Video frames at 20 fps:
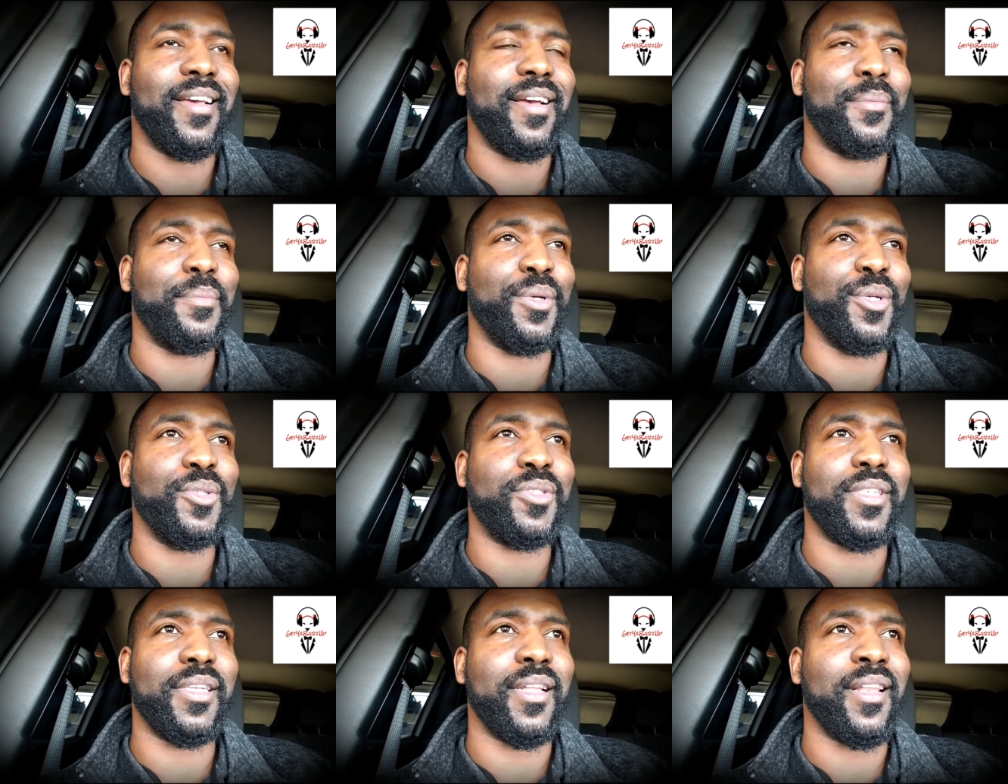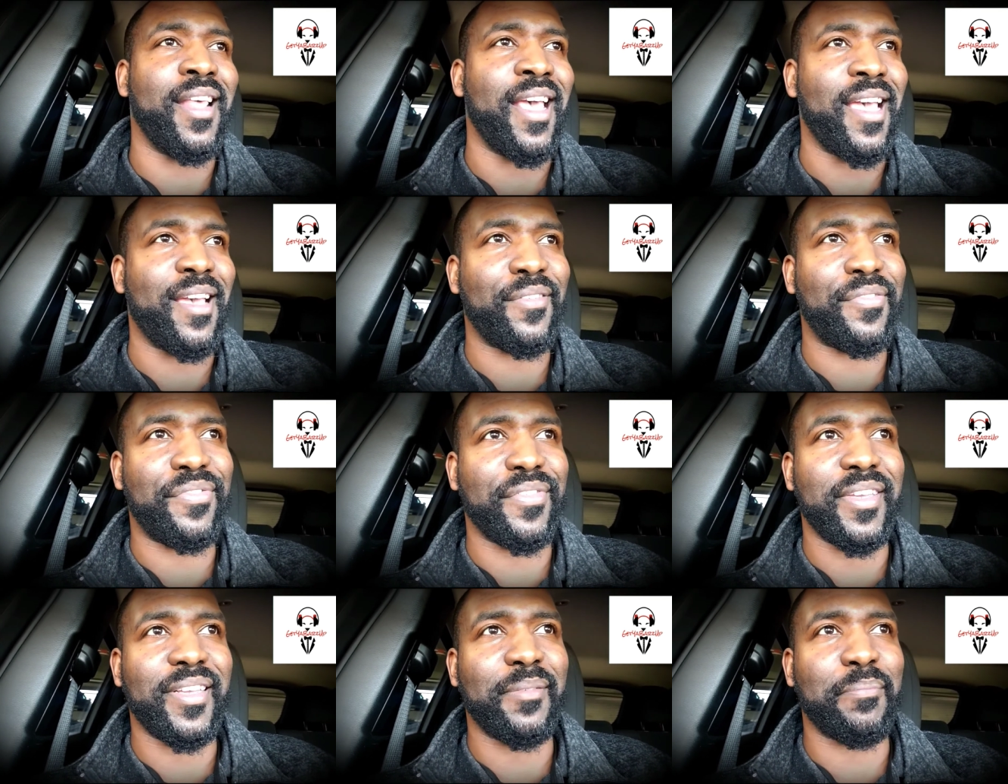I'm usually
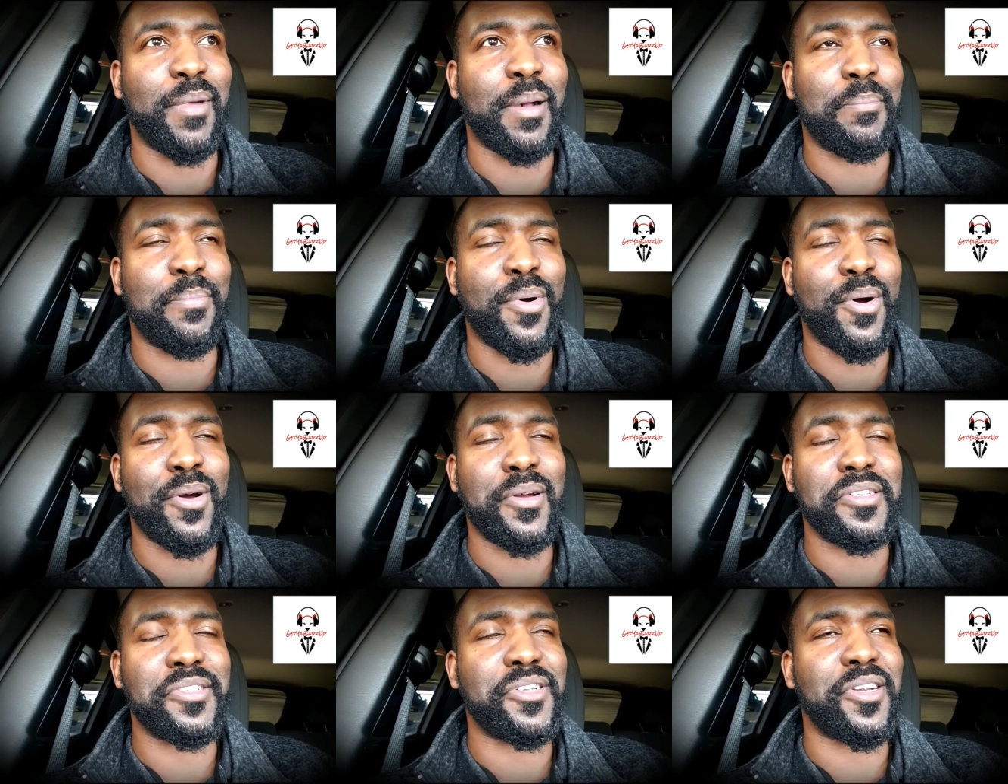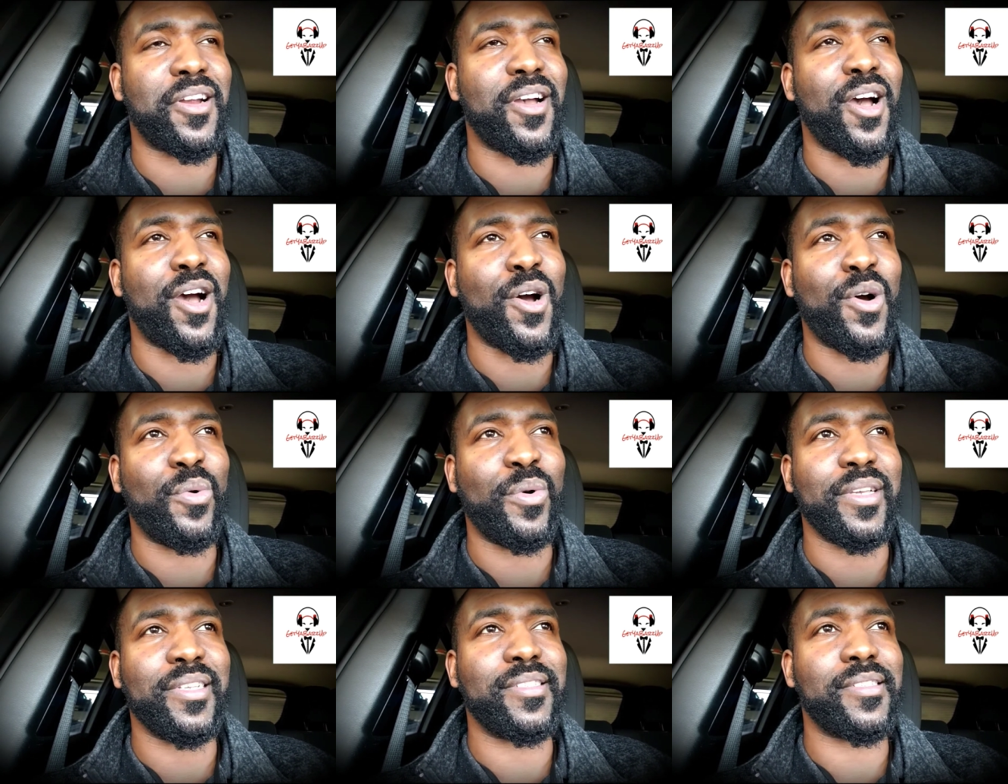laughing. My bars are
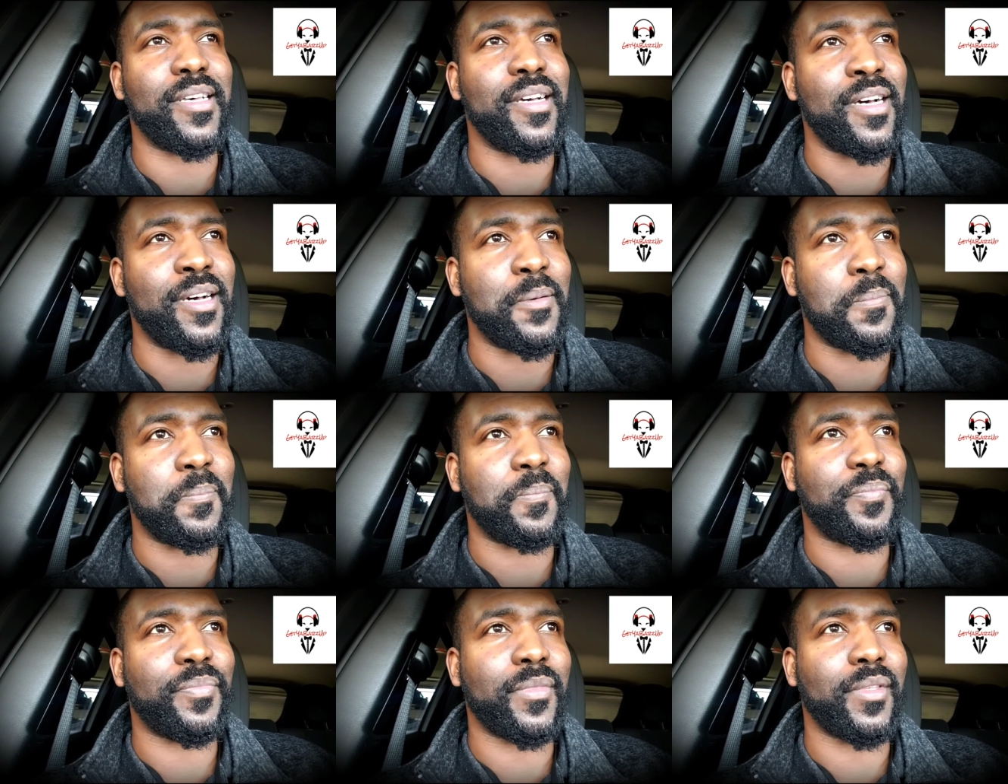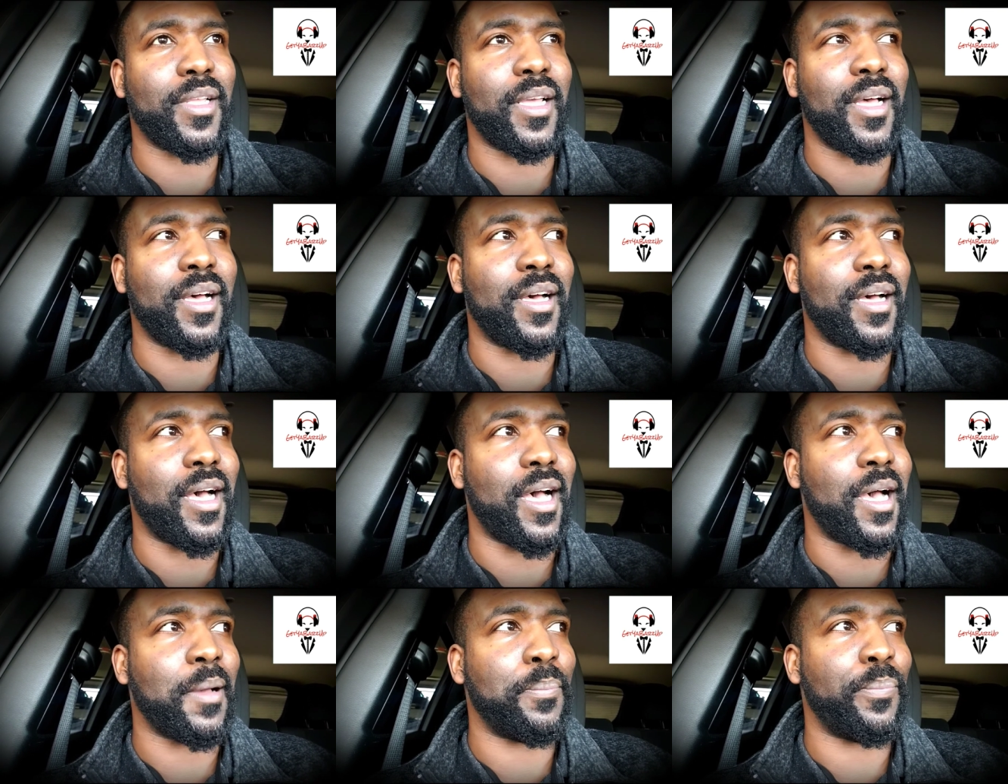always up.
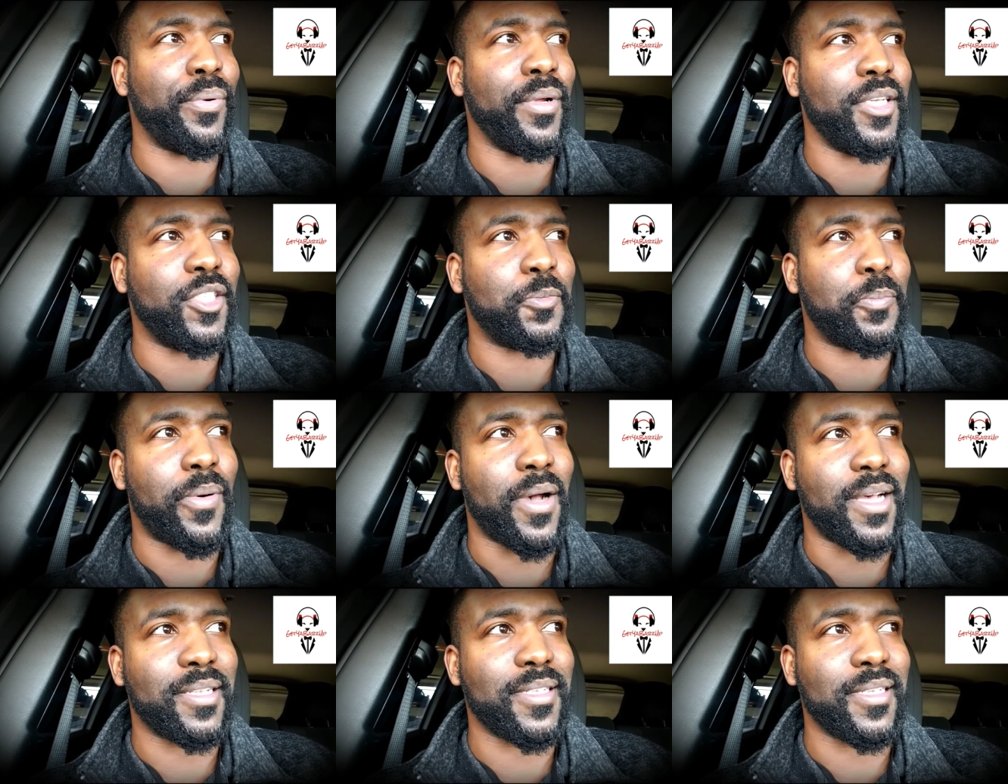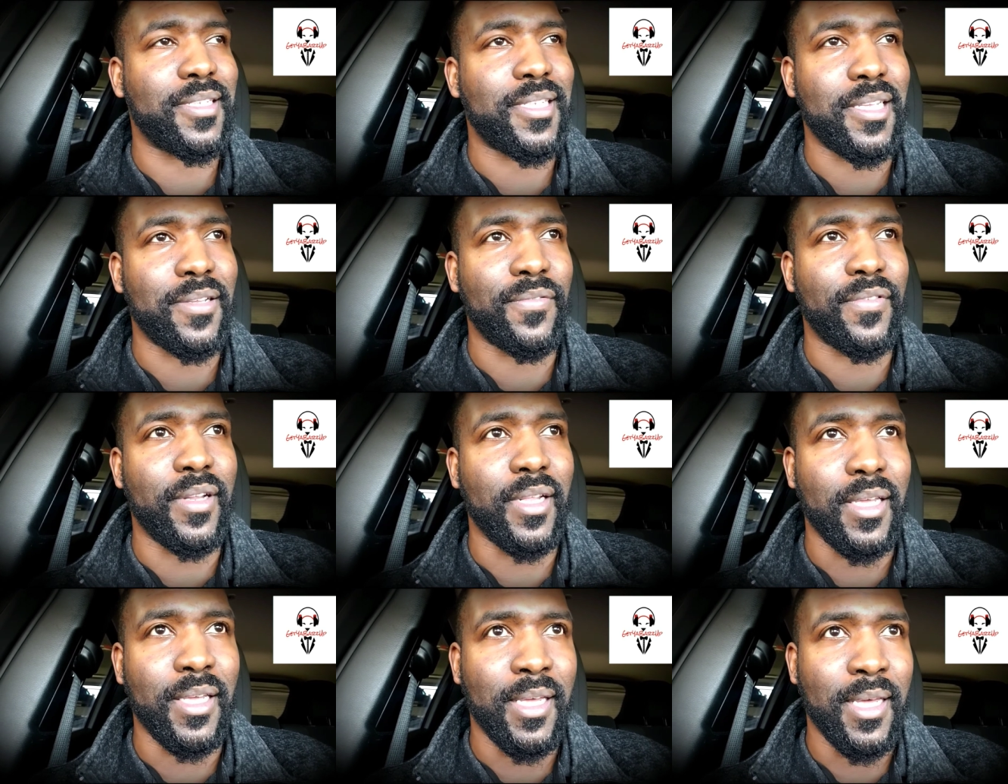I preach
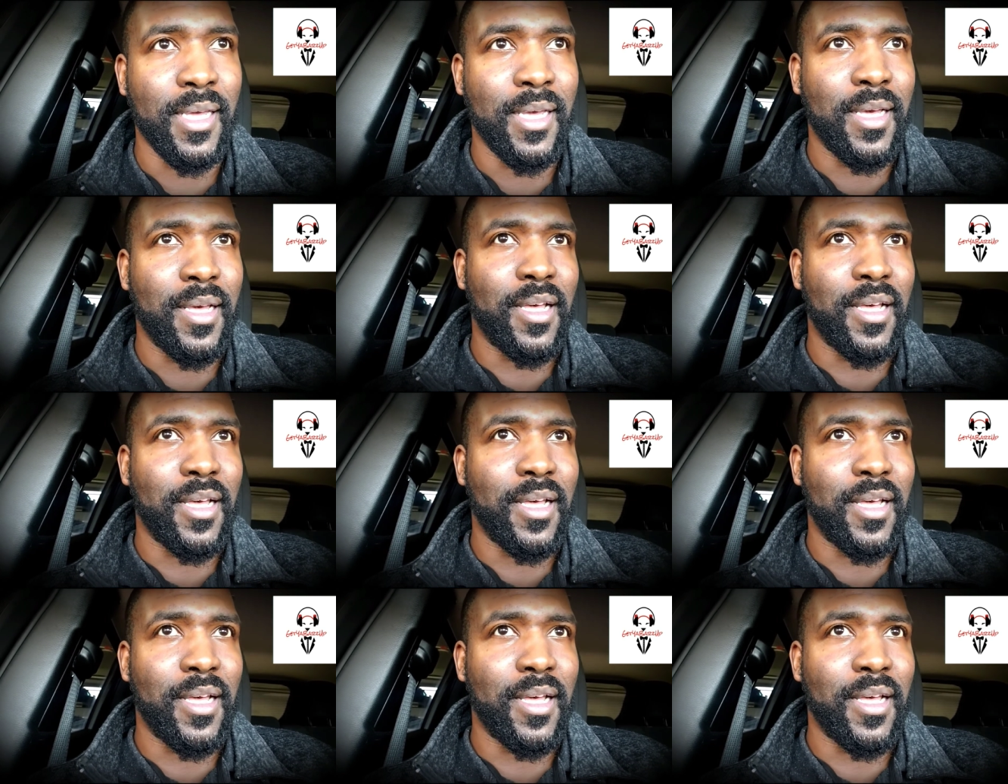positivity